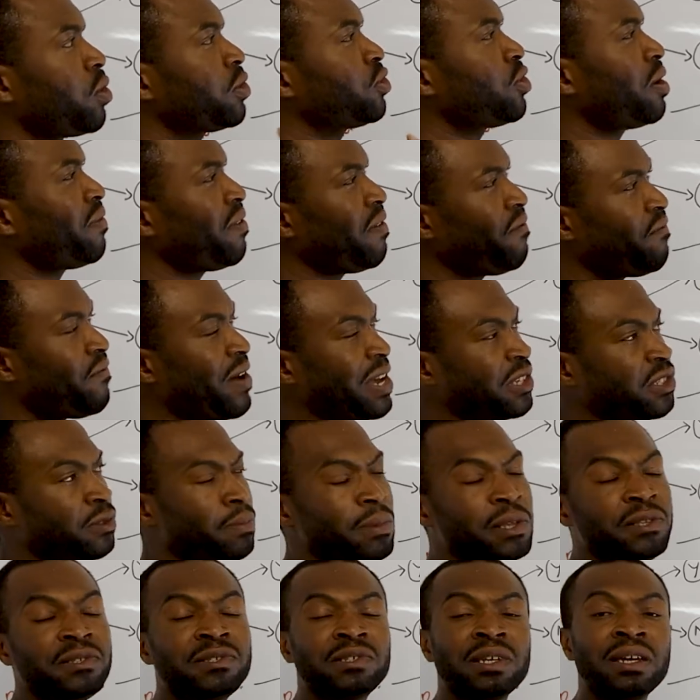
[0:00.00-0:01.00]
What sort of
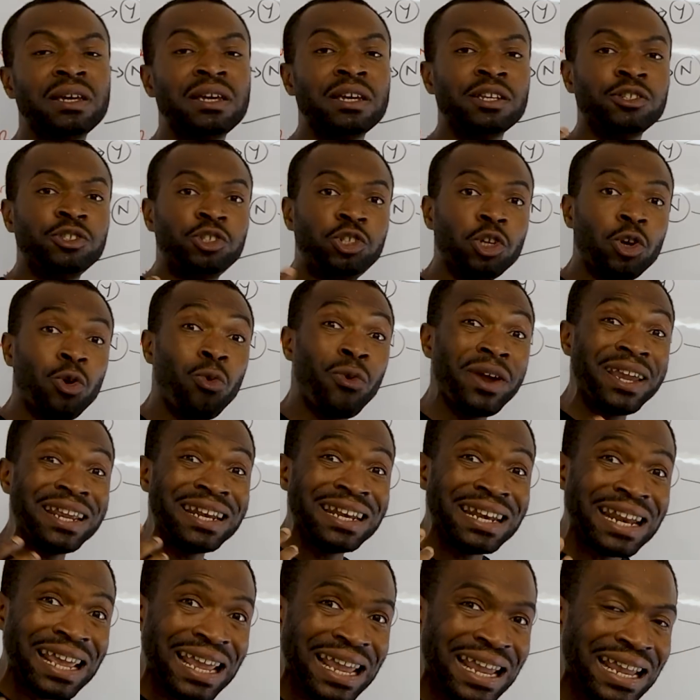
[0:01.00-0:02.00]
investments do
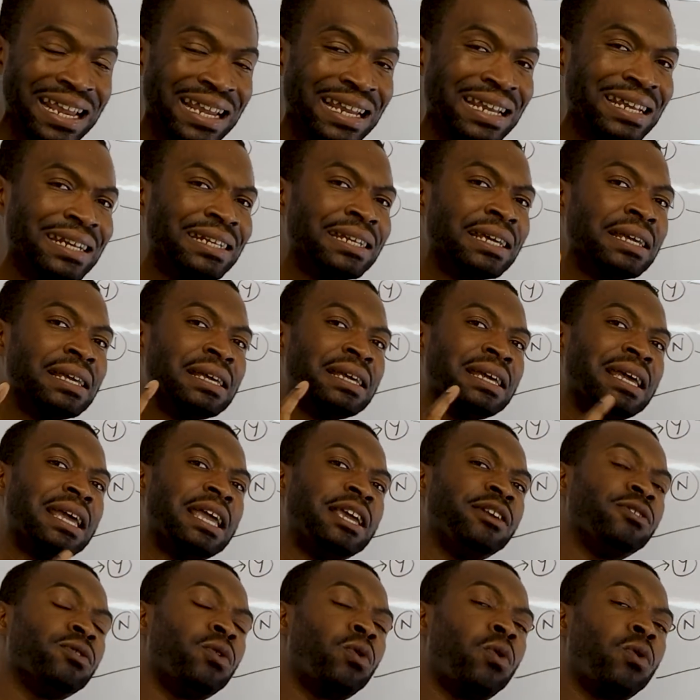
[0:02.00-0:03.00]
we need
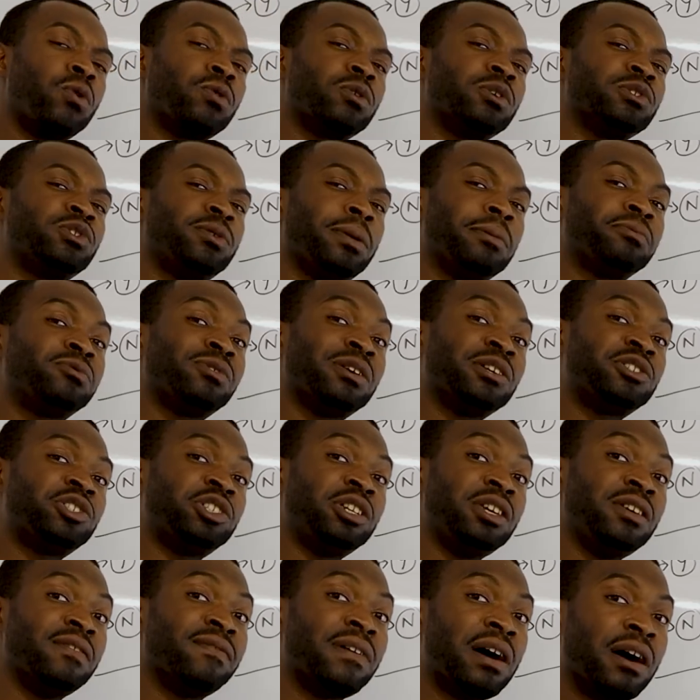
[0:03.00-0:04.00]
in order to
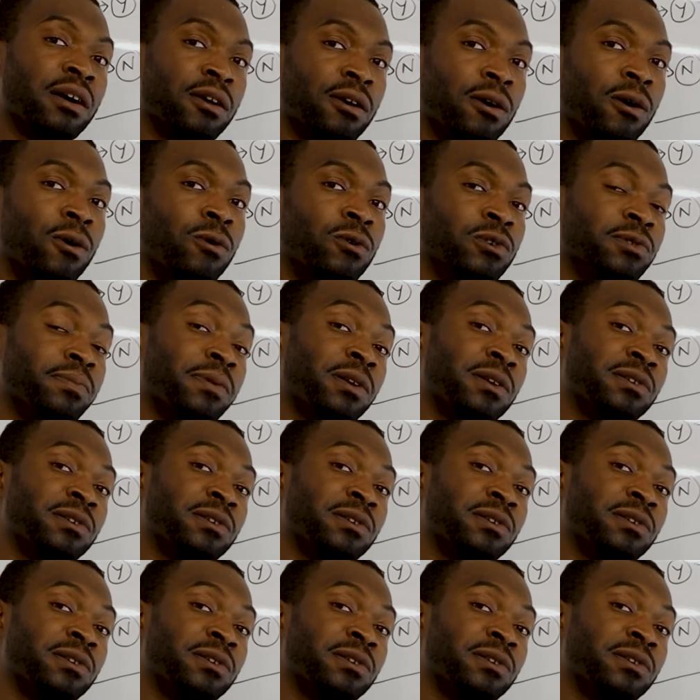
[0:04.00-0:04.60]
achieve our goals?